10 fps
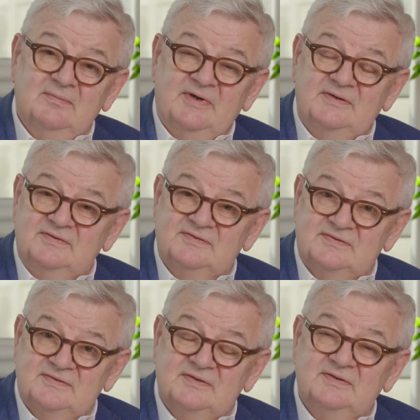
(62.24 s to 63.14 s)
but
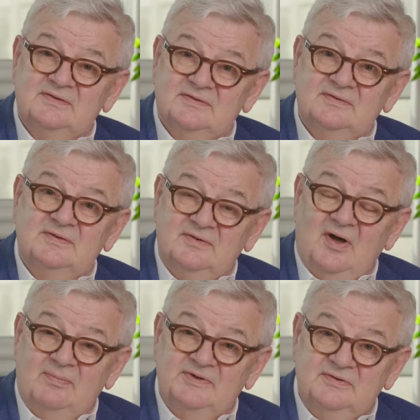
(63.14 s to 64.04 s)
it's an
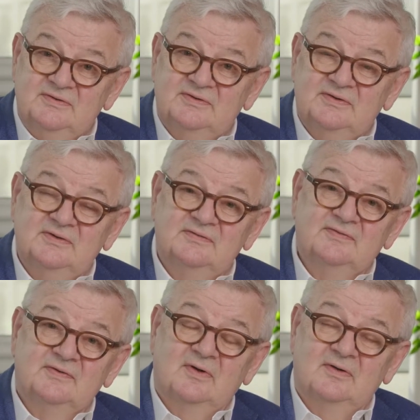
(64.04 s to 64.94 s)
opportunity
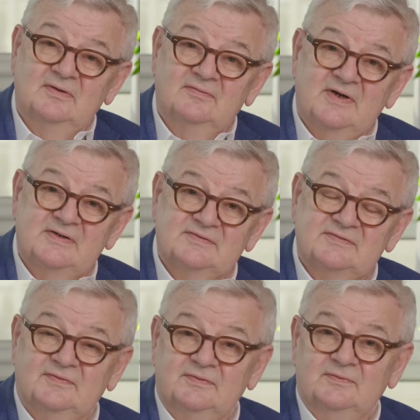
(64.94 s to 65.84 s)
for all of us,
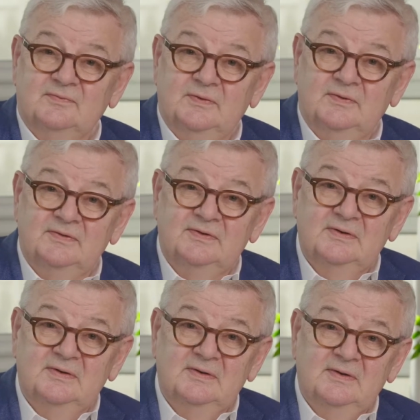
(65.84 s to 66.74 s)
for the world,
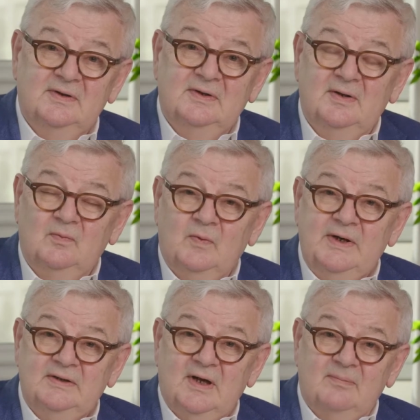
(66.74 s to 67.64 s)
a
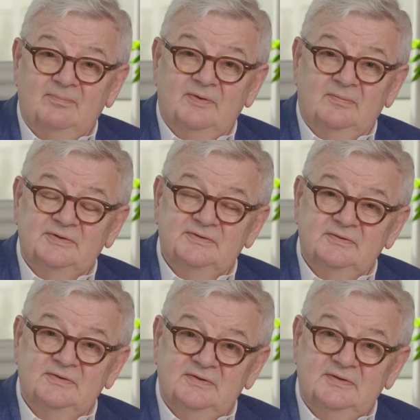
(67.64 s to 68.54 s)
wake-up
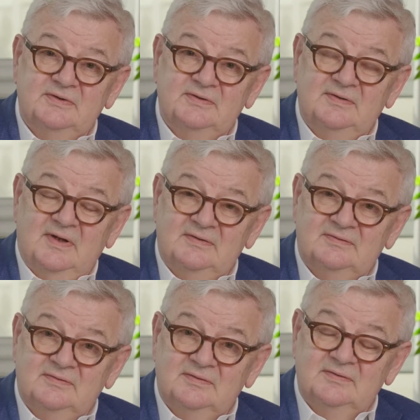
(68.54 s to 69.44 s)
opportunity
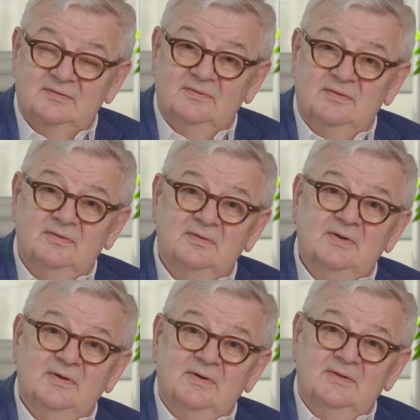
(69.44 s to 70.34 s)
that
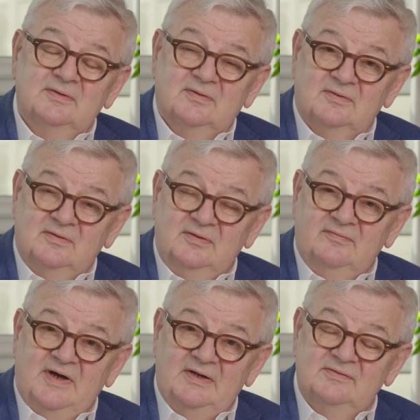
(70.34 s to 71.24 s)
the
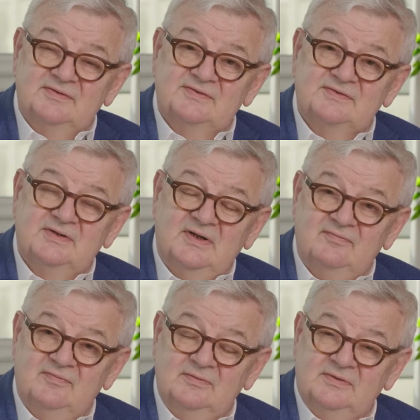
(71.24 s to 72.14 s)
coronavirus have
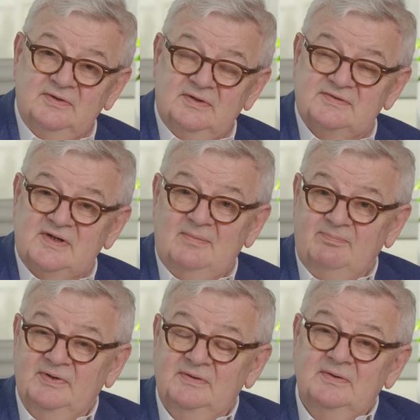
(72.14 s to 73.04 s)
woken us
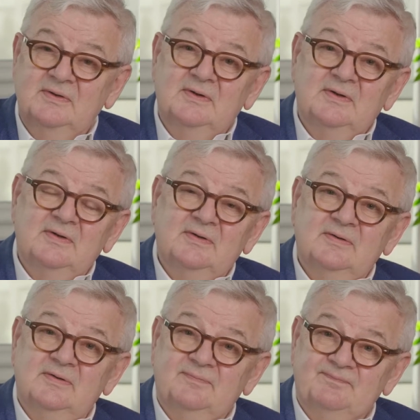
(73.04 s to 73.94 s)
up
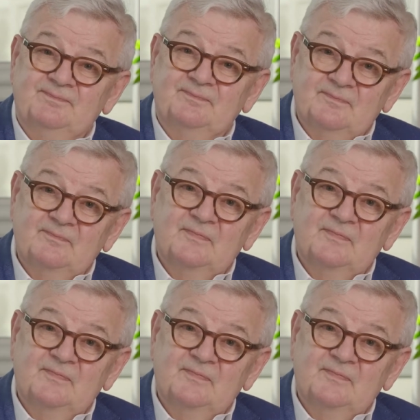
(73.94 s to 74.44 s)
to